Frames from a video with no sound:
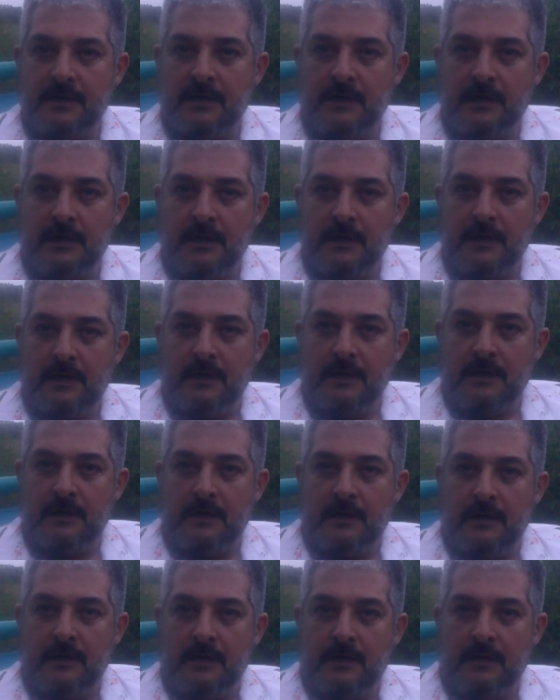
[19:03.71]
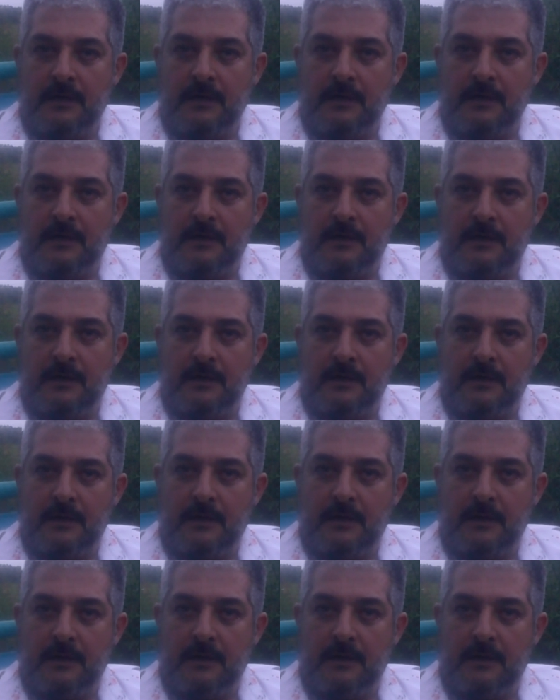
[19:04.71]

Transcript: (silence)